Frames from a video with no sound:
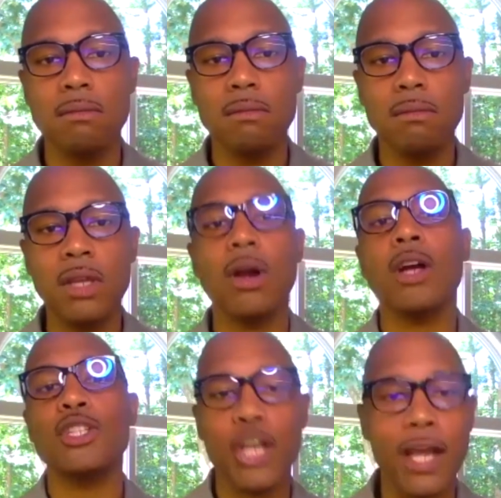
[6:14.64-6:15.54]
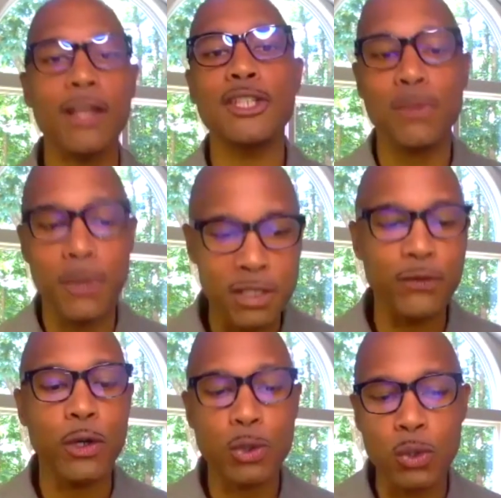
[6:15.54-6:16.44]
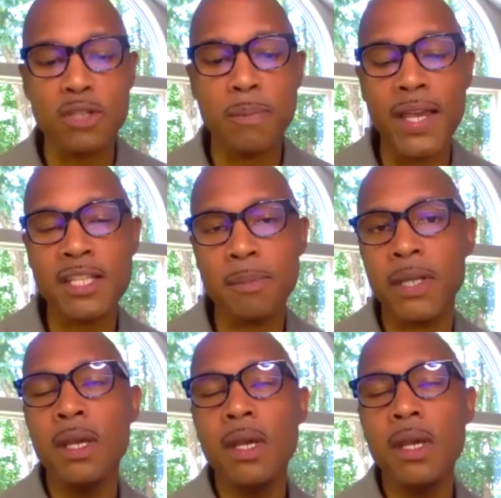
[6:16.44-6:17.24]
there are challenges with this virtual space but